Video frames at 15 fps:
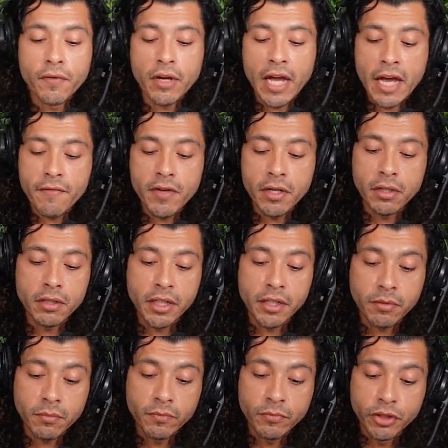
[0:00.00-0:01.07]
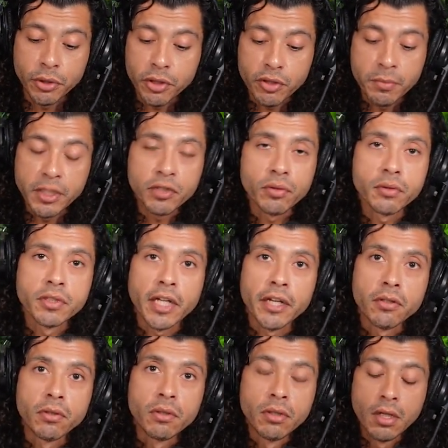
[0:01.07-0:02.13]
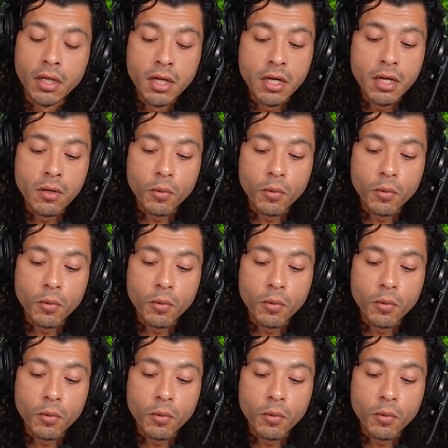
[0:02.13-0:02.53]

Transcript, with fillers: If you're having it due to your menstrual cycle,